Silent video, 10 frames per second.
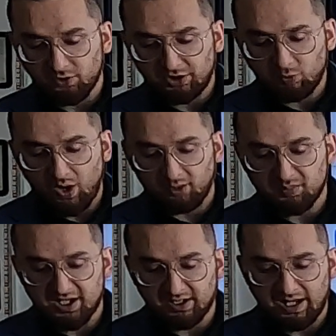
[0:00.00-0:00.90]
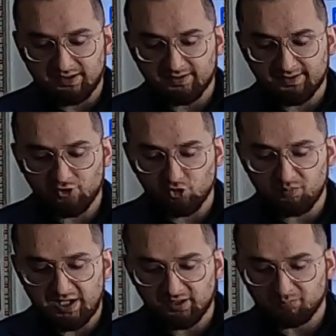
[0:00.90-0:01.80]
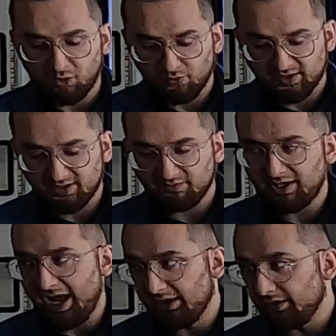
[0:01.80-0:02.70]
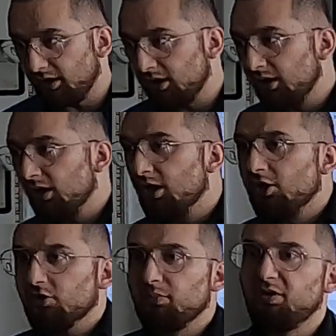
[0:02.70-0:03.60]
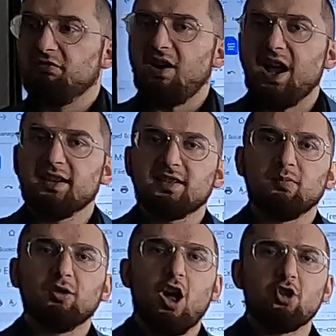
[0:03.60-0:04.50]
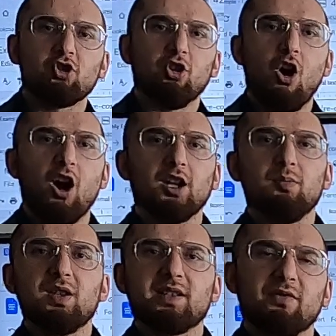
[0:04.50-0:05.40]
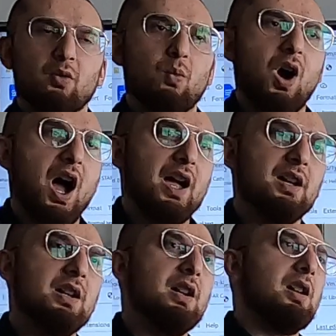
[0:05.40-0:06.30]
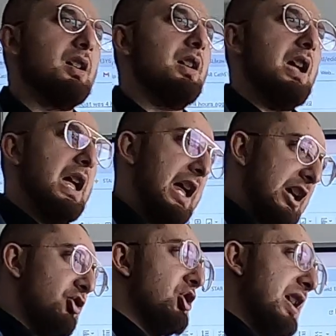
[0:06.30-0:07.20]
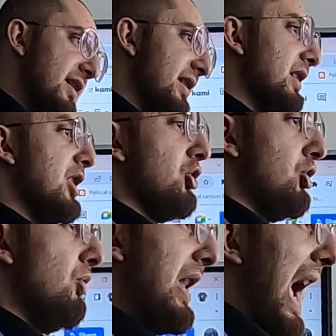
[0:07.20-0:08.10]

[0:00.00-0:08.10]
with the well-being and decision-making process of Canada? So I'm providing some logical arguments for why age is an issue and